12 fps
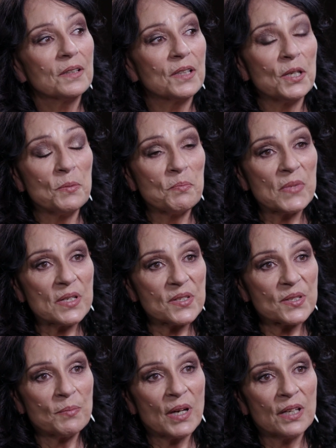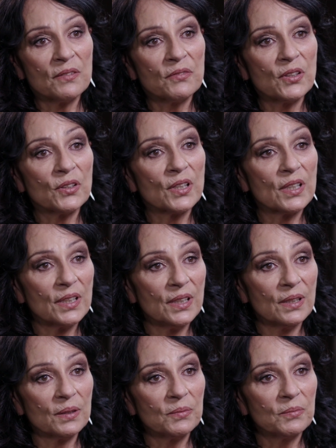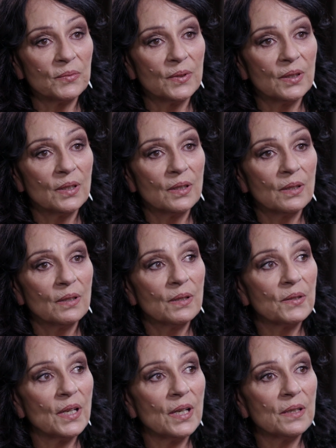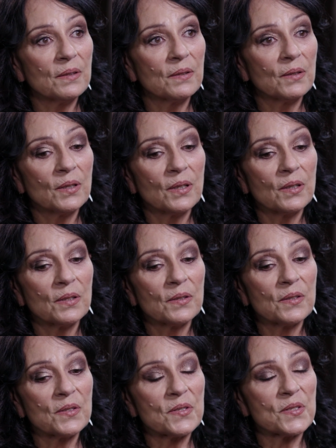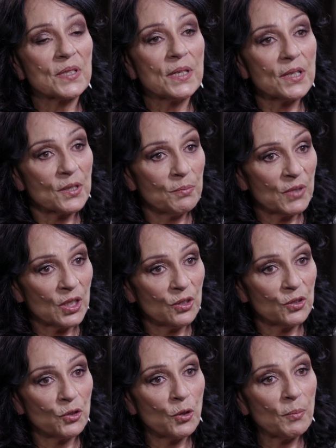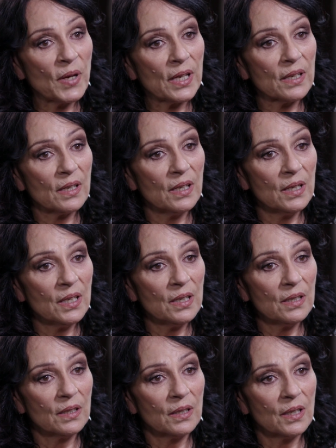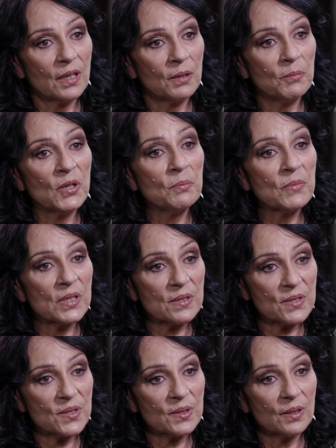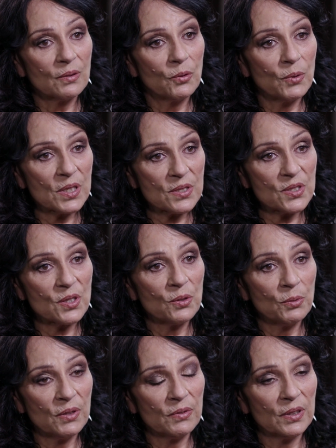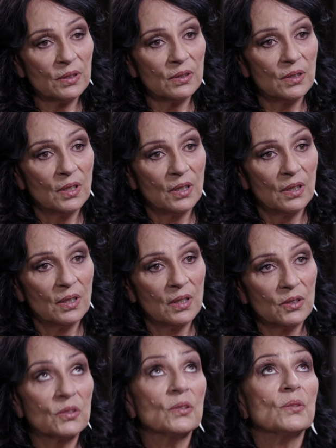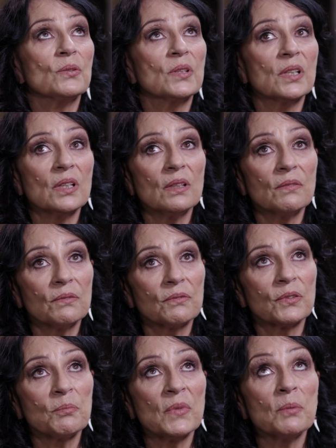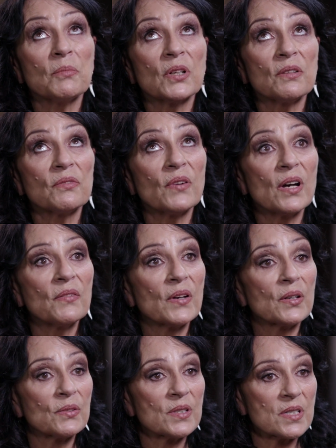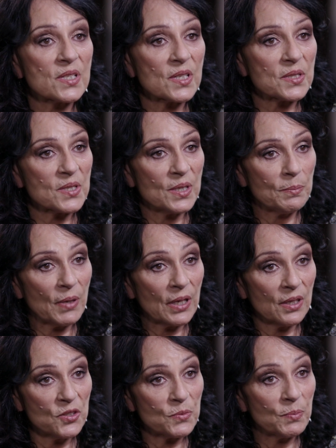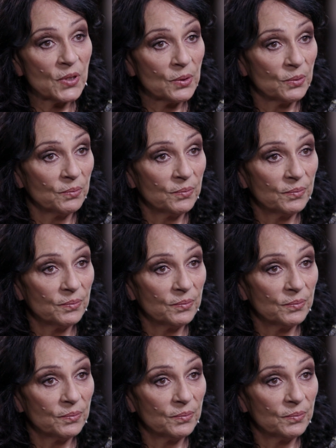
the minister made it very clear that the silly committee could not make any amendments whatsoever to the, from memory, 560-page bill.